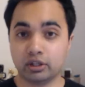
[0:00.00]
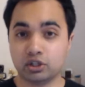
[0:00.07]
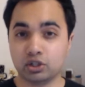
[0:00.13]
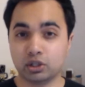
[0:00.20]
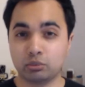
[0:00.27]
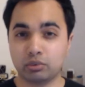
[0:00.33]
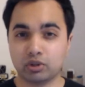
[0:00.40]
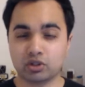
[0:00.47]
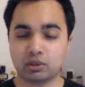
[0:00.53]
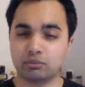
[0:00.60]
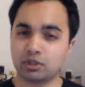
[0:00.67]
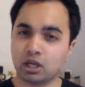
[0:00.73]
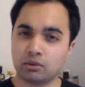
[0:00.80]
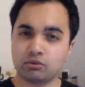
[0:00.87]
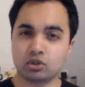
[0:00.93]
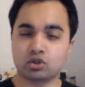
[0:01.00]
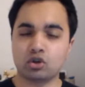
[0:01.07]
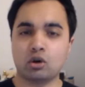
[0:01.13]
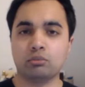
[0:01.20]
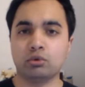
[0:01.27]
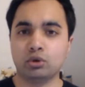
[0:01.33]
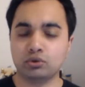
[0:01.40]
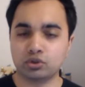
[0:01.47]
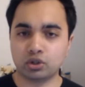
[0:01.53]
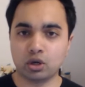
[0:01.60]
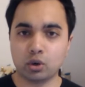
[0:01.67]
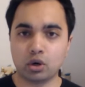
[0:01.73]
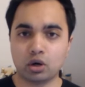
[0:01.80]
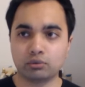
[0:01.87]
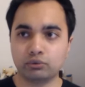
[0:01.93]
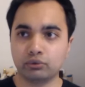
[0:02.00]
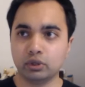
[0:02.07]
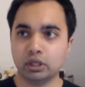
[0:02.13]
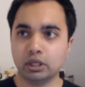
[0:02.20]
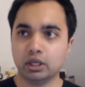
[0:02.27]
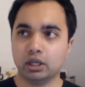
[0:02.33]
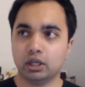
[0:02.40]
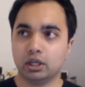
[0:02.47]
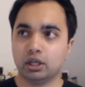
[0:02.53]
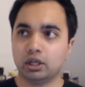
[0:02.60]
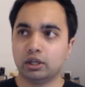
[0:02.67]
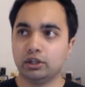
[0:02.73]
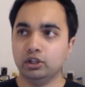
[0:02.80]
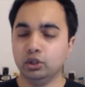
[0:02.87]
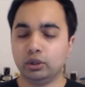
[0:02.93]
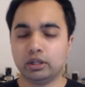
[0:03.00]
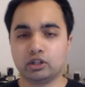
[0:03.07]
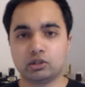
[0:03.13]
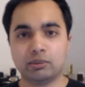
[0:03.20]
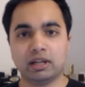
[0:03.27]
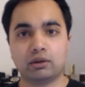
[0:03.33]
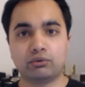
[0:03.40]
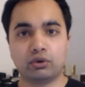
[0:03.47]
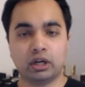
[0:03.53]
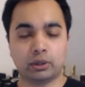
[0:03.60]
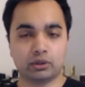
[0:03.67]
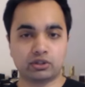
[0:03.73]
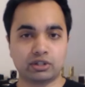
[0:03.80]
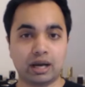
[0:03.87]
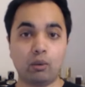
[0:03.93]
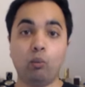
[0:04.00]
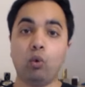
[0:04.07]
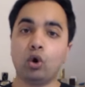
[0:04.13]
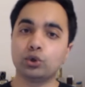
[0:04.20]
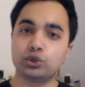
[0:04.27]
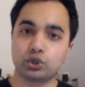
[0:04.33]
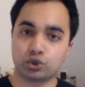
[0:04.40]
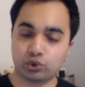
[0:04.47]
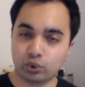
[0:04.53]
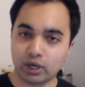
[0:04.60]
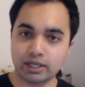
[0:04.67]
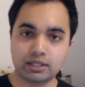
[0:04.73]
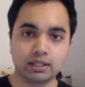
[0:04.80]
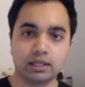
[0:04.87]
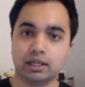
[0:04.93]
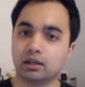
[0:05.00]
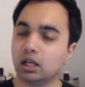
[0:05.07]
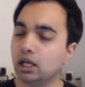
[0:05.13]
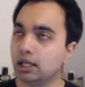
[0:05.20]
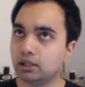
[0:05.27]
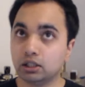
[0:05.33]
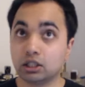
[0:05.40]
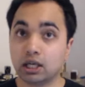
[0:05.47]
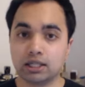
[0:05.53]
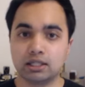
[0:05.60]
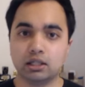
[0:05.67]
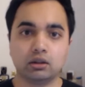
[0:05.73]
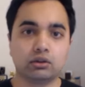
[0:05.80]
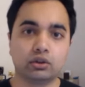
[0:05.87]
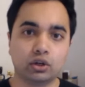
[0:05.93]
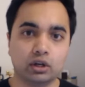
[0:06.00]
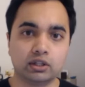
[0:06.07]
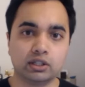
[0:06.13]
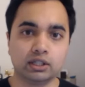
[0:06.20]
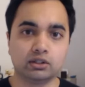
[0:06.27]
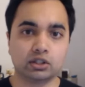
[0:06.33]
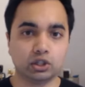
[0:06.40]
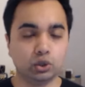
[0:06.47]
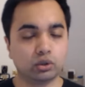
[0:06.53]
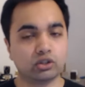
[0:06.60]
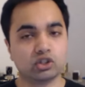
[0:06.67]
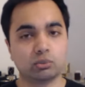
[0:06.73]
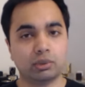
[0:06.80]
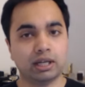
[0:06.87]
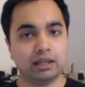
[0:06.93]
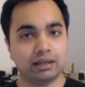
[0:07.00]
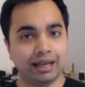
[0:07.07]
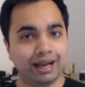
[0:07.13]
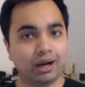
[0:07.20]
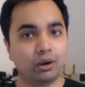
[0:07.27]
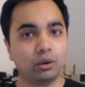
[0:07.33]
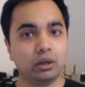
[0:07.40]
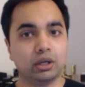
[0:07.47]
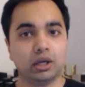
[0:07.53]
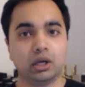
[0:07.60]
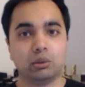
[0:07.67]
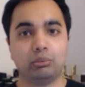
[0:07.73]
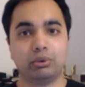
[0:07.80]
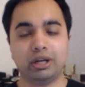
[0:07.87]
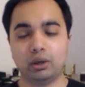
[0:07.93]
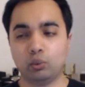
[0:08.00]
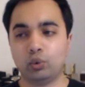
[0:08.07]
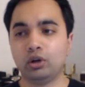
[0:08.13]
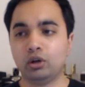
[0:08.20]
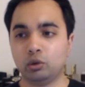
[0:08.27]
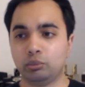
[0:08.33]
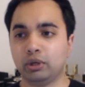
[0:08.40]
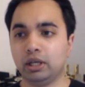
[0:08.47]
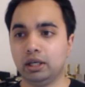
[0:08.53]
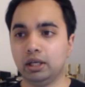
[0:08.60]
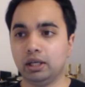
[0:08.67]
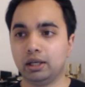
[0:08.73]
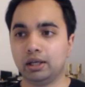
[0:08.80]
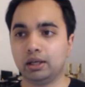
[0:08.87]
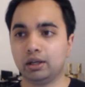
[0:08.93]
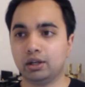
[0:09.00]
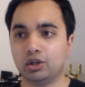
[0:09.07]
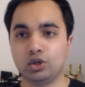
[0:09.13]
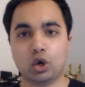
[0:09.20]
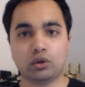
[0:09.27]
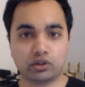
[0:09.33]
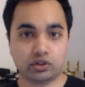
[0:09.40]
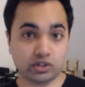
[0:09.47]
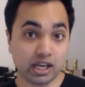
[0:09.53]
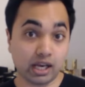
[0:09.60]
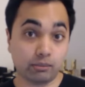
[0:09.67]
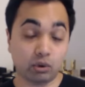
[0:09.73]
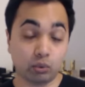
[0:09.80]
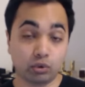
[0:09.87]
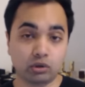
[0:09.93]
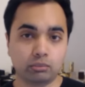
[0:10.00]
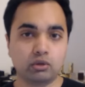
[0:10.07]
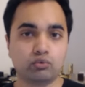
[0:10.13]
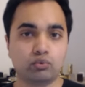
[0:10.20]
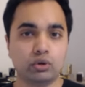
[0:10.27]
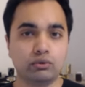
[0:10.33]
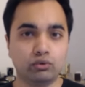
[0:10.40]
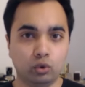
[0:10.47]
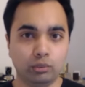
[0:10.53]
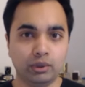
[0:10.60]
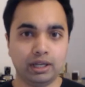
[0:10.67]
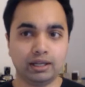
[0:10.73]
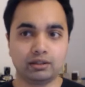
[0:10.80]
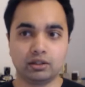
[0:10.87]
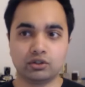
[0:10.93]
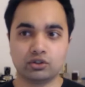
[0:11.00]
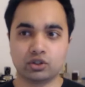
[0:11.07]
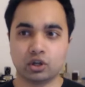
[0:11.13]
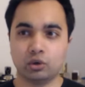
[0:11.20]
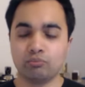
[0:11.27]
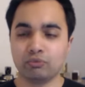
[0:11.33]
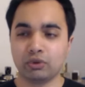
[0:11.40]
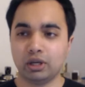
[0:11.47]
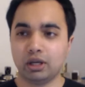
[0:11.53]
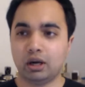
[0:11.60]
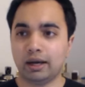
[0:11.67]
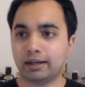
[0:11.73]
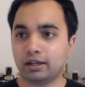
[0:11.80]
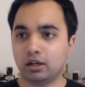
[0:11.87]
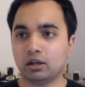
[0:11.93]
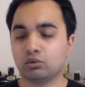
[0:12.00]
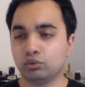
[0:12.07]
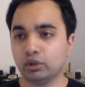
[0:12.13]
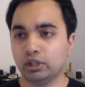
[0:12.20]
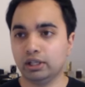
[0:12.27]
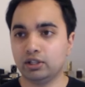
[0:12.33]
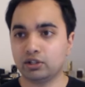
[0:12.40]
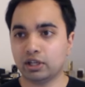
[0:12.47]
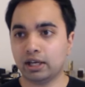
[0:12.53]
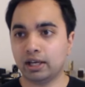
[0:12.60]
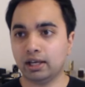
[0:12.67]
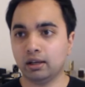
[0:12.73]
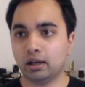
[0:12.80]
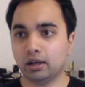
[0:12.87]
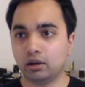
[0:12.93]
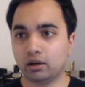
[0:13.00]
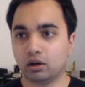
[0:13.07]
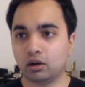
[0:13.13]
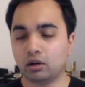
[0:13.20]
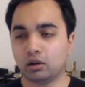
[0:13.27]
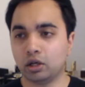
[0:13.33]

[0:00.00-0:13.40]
condition, but sometimes the top notes go off. You can smell a fragrance that was created in like the 1930s and you can smell it now, but it will be not the same. It would have been reformulated. So I can't really say like,